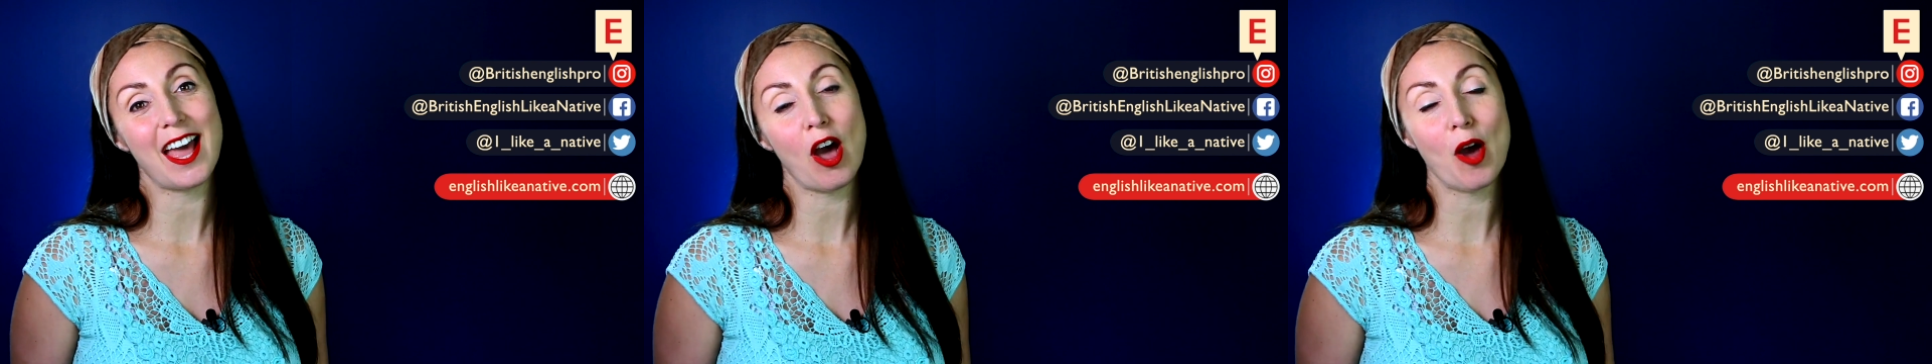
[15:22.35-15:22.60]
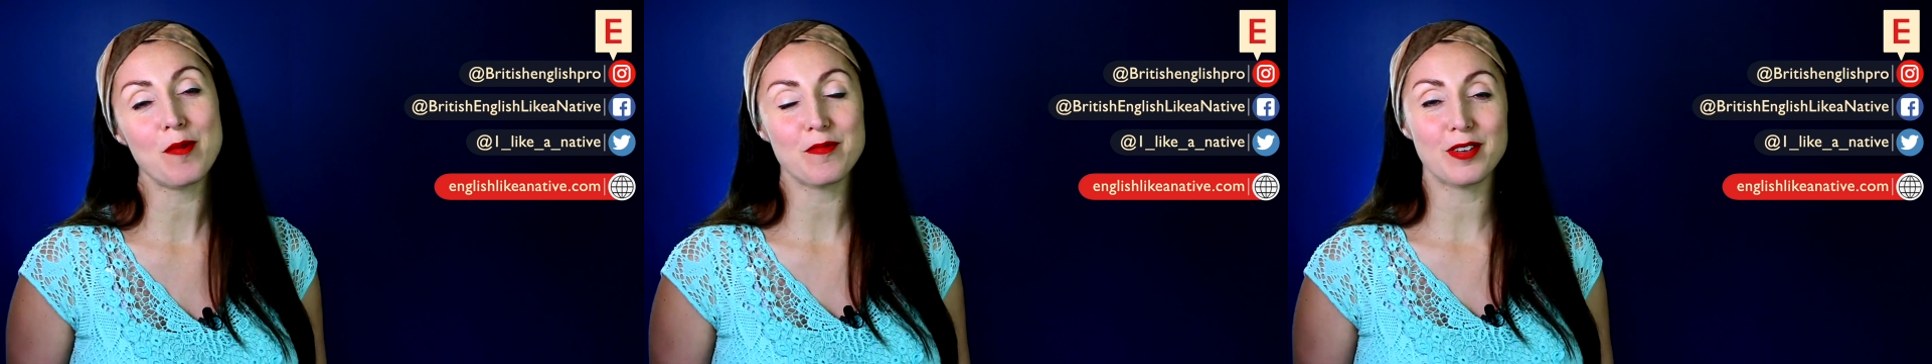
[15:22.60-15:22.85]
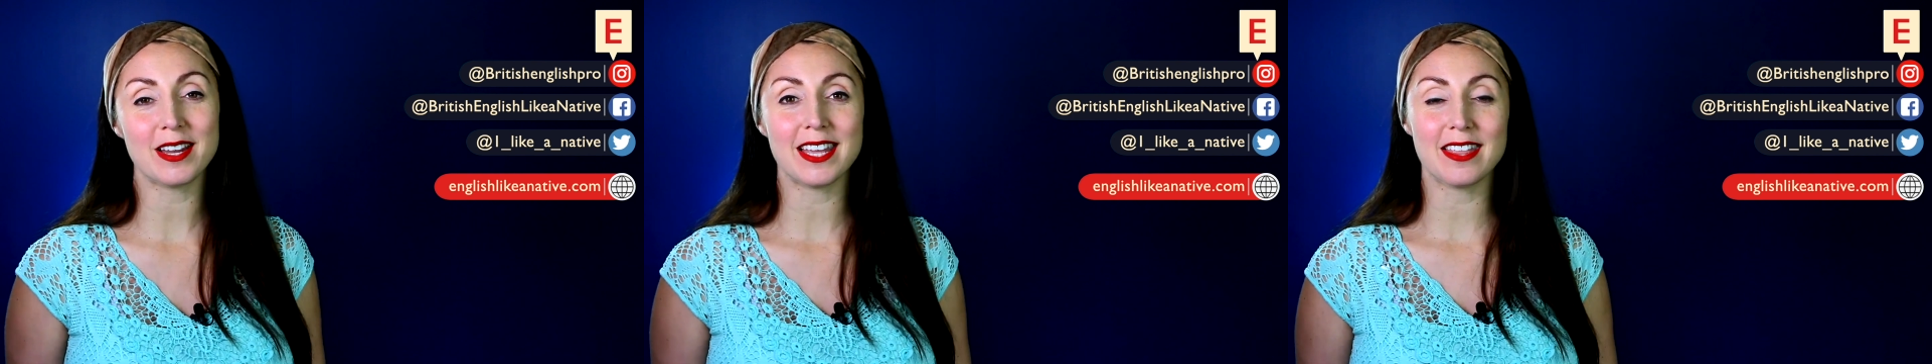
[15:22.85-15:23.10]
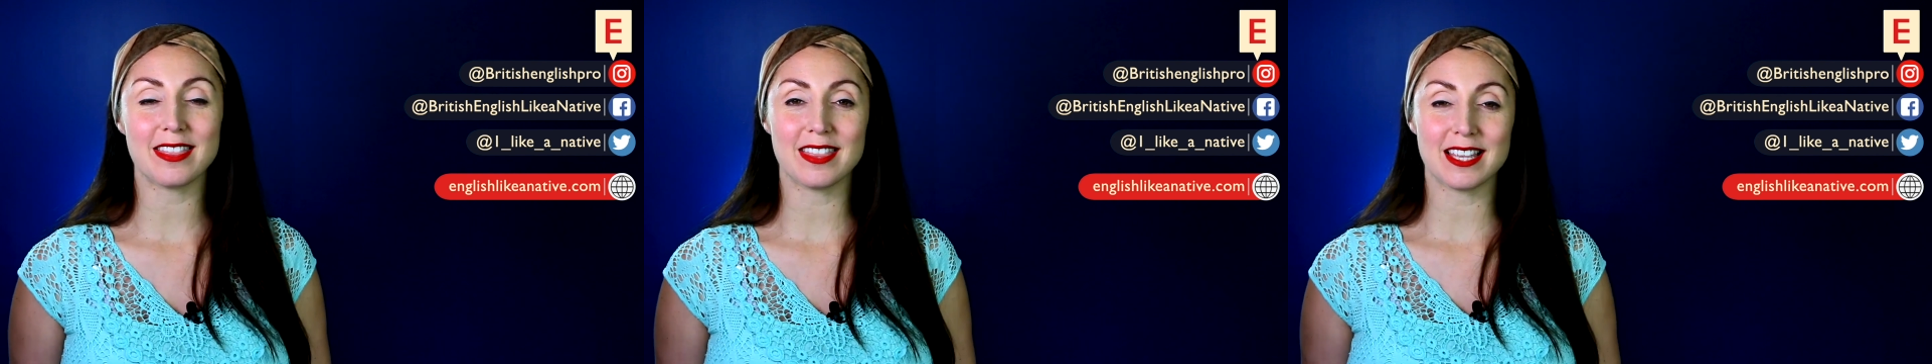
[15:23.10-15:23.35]

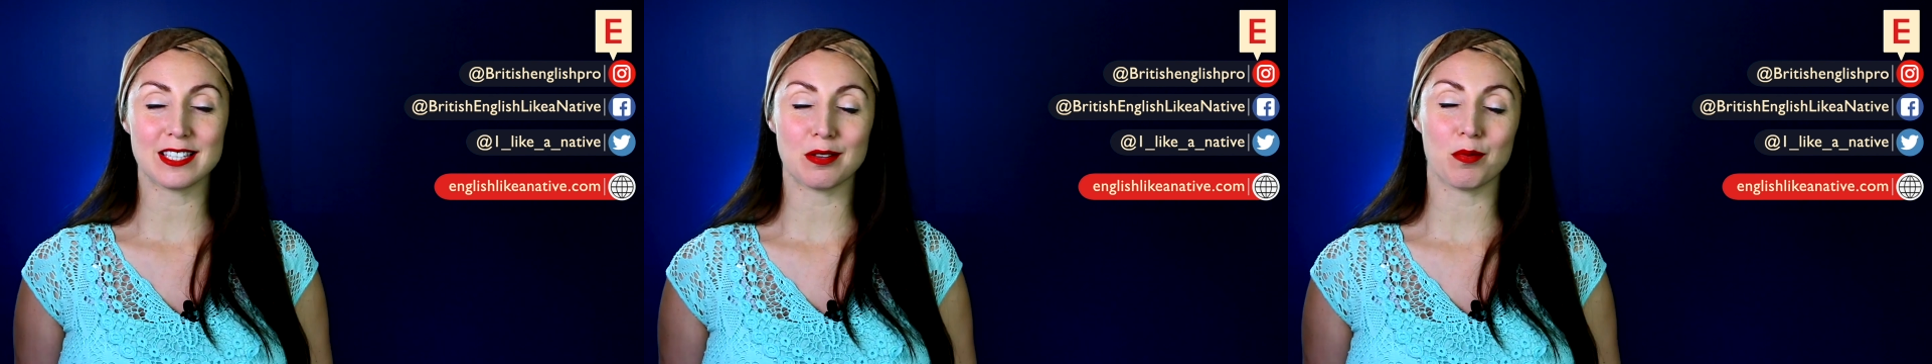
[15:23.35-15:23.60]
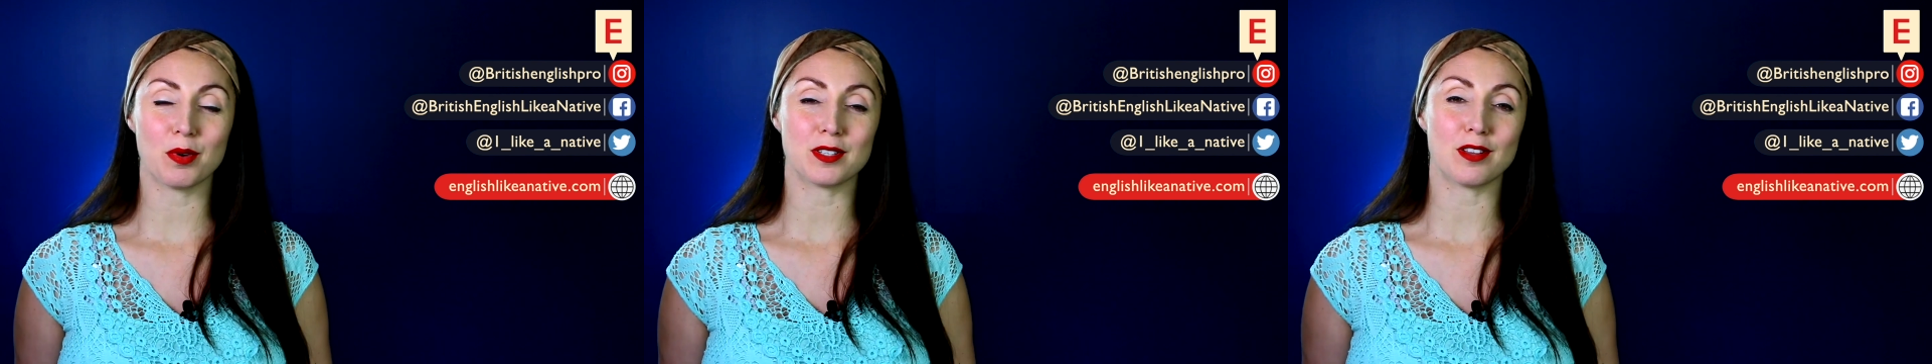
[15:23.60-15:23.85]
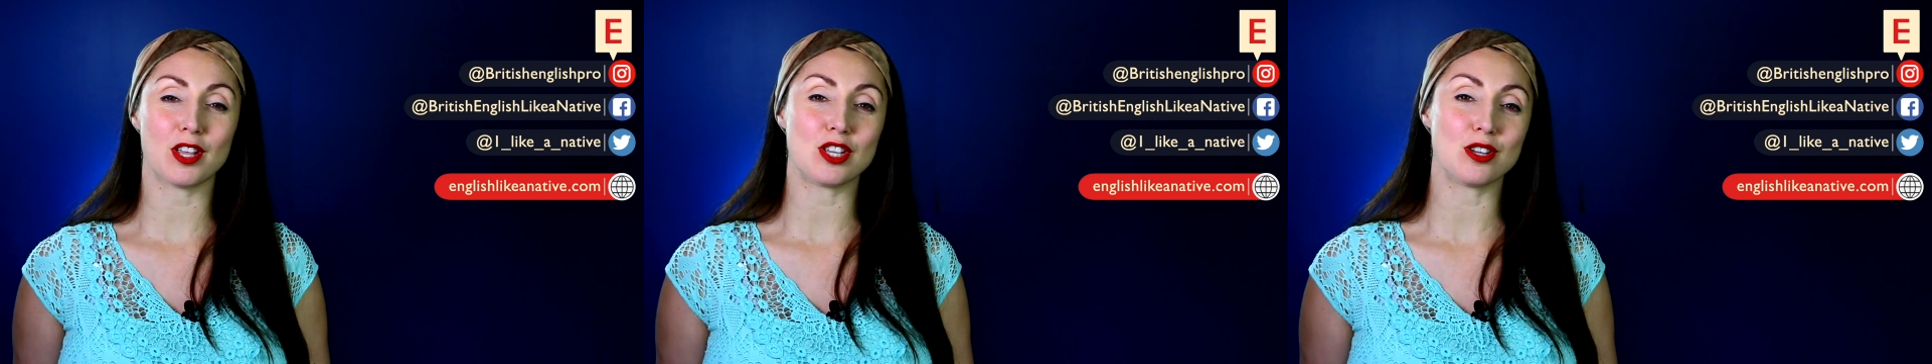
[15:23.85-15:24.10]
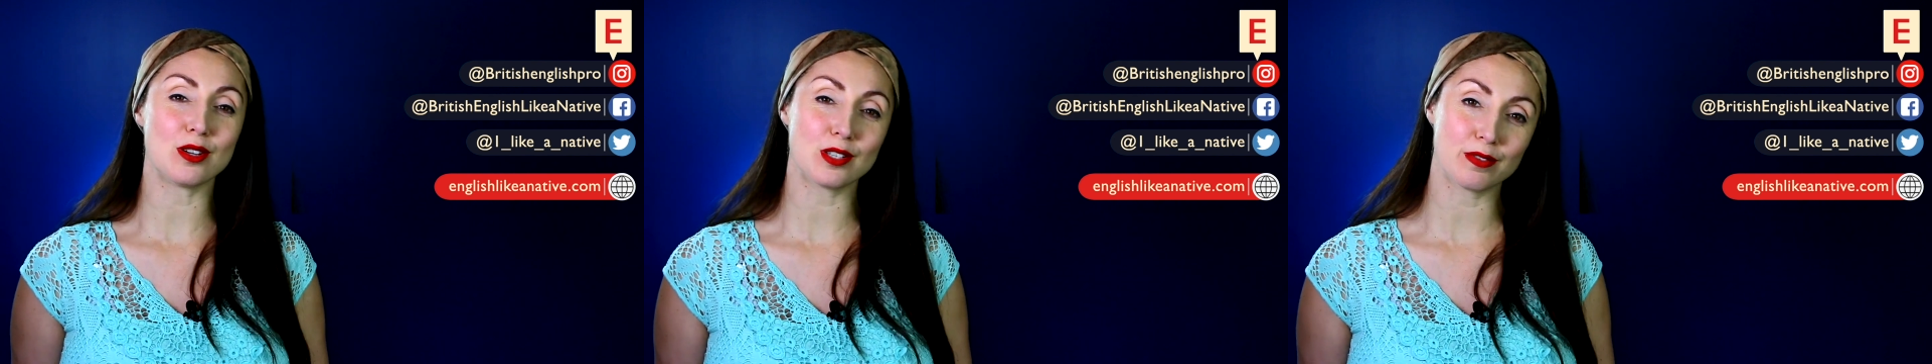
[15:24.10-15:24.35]
Hopefully this was
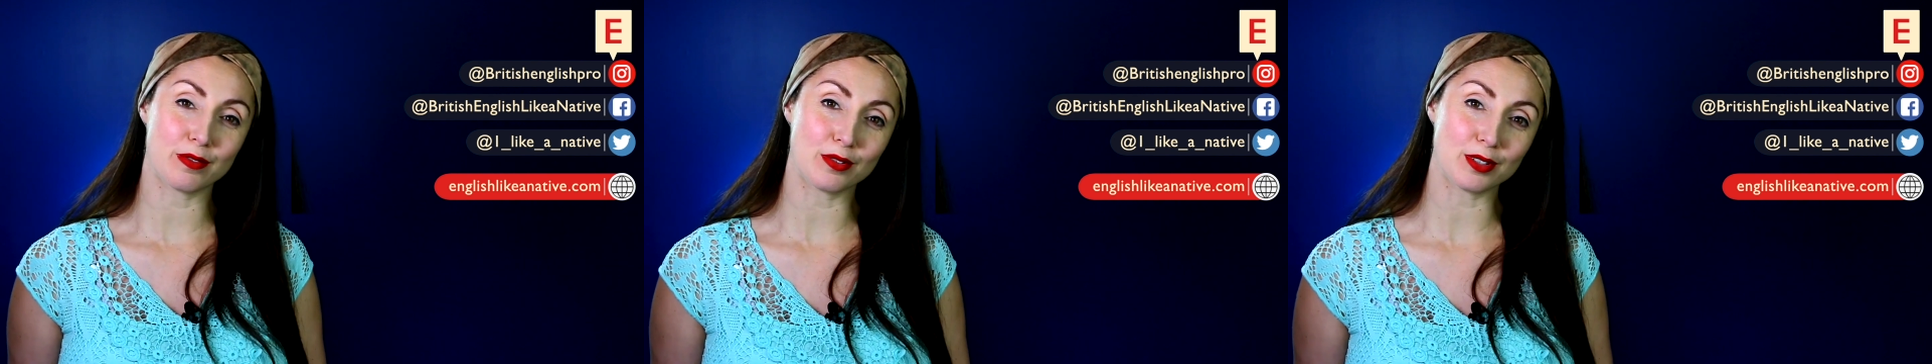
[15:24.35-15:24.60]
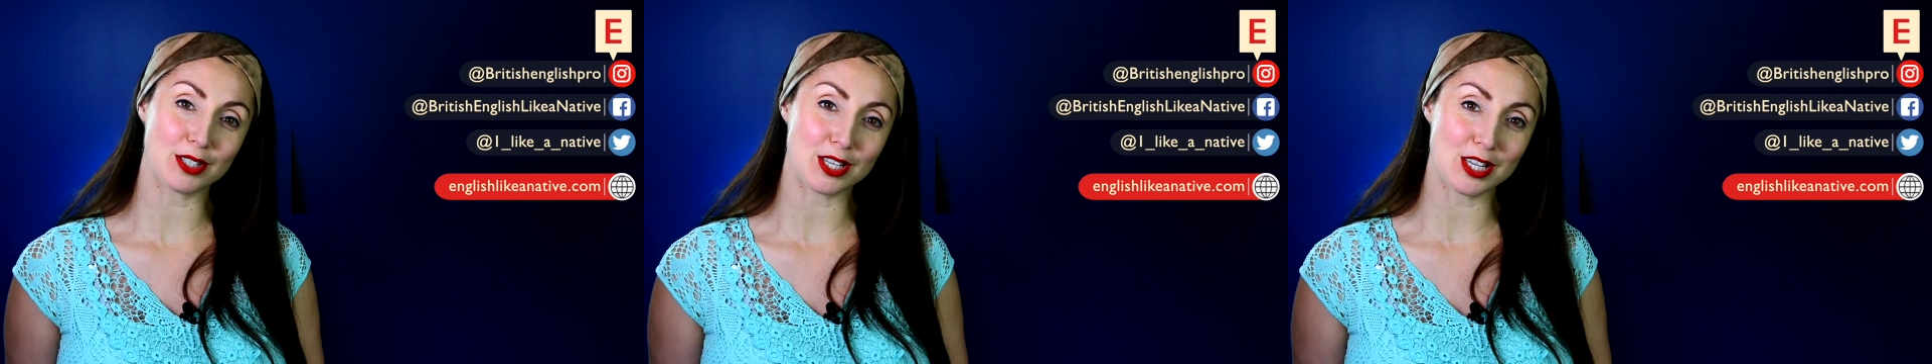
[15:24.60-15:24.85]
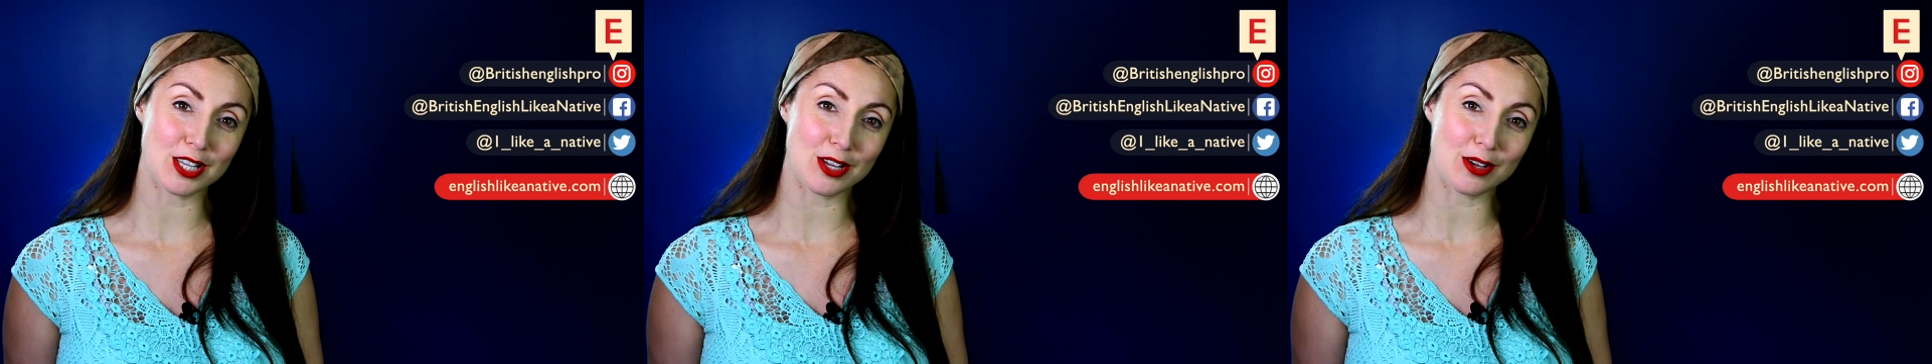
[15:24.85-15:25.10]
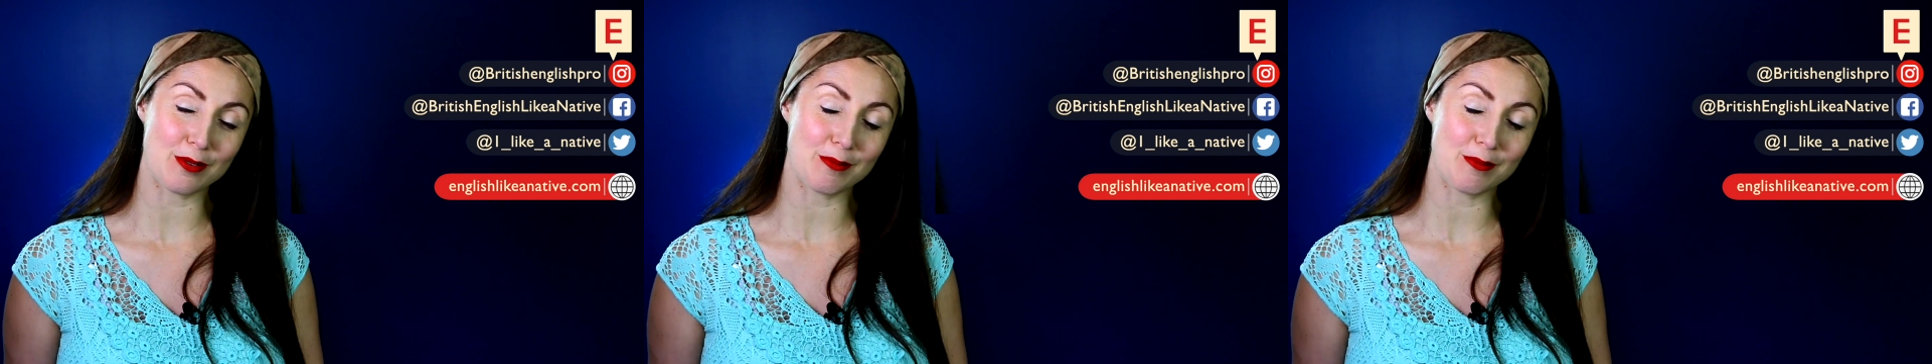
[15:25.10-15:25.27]
useful to you.